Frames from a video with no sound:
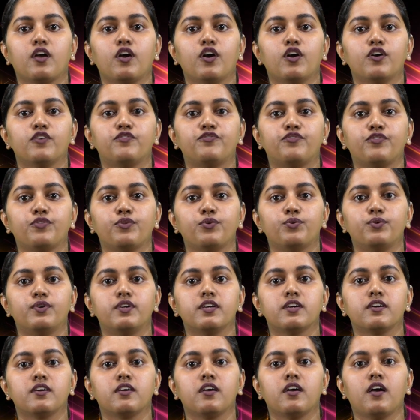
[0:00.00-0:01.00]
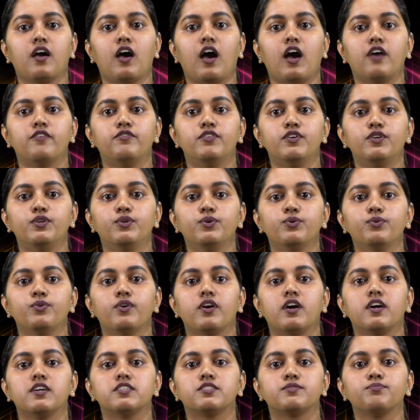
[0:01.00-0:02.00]
Fruit. I will do
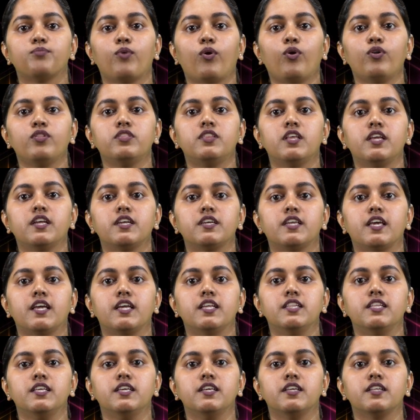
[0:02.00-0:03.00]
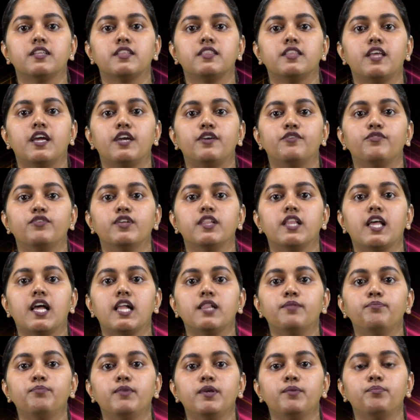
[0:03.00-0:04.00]
a small thing daily that will
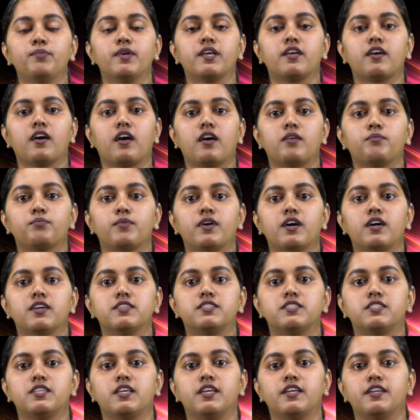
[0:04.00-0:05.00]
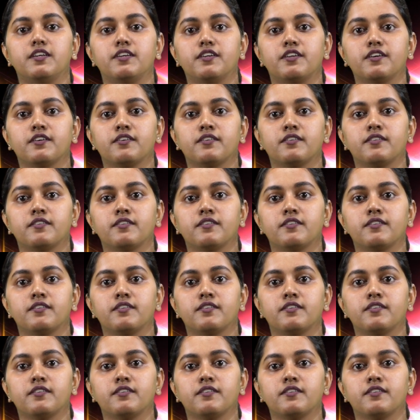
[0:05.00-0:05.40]
help me become a saint.